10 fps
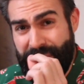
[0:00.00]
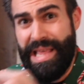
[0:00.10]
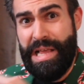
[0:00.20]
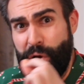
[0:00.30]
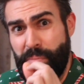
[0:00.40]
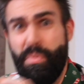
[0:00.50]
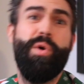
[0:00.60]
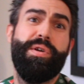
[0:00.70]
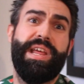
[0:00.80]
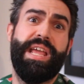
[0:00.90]
single
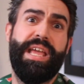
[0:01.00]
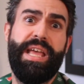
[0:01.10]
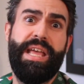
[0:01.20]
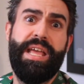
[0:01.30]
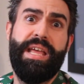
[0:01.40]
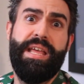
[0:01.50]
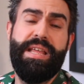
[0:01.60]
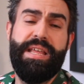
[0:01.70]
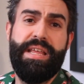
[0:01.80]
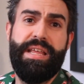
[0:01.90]
morning
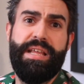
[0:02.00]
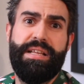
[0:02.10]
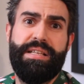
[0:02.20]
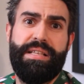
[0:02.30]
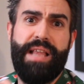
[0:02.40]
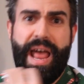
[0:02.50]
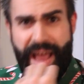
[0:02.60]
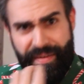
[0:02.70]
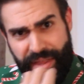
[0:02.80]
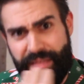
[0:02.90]
and
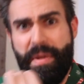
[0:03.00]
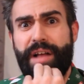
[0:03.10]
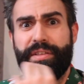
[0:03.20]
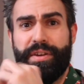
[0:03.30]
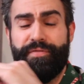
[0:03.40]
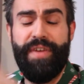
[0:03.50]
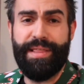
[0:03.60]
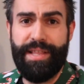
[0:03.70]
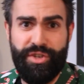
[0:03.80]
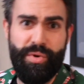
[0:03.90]
have a smile on your
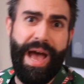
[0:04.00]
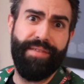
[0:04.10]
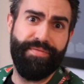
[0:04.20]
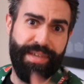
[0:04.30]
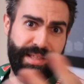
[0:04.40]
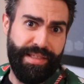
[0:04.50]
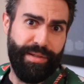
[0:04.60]
face that you have this